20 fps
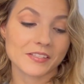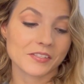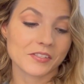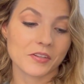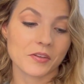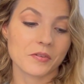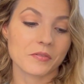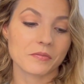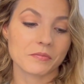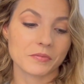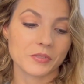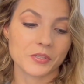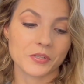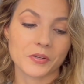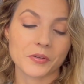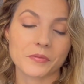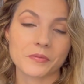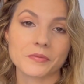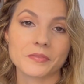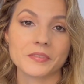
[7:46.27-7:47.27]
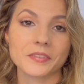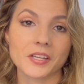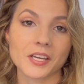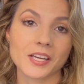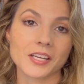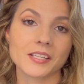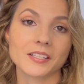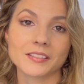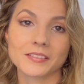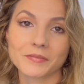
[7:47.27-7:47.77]
So,
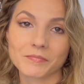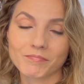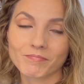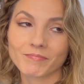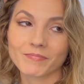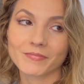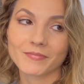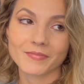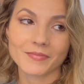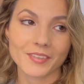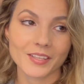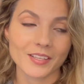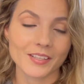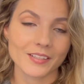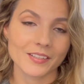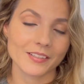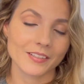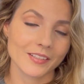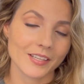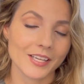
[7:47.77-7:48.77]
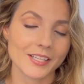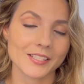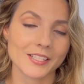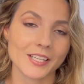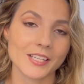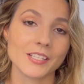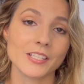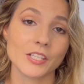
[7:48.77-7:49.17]
not 10